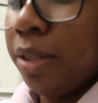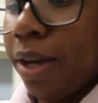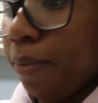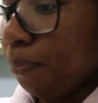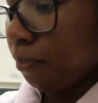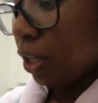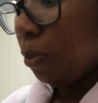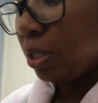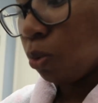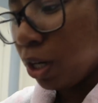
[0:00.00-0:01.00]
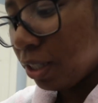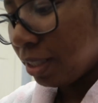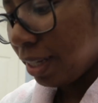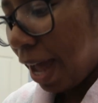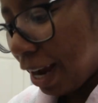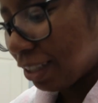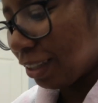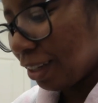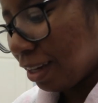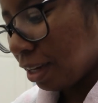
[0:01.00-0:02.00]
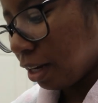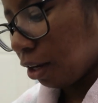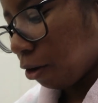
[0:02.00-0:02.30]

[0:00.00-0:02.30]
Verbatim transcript: yeah, it was worse than actually getting